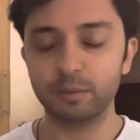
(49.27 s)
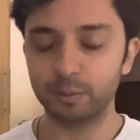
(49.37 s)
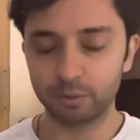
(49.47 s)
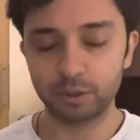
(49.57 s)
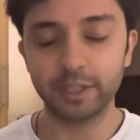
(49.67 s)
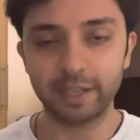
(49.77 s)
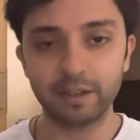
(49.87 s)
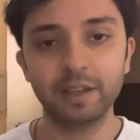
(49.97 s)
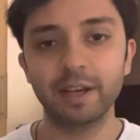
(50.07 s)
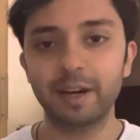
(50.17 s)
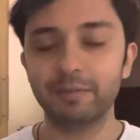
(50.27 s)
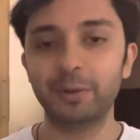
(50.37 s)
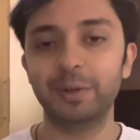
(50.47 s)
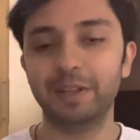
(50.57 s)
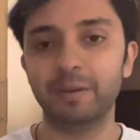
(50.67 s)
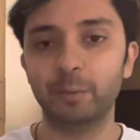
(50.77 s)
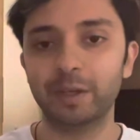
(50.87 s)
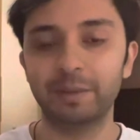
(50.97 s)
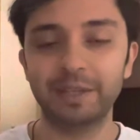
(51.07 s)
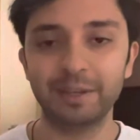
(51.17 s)
She did. I've got like
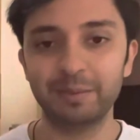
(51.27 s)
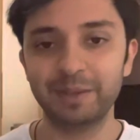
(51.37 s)
Wikipedia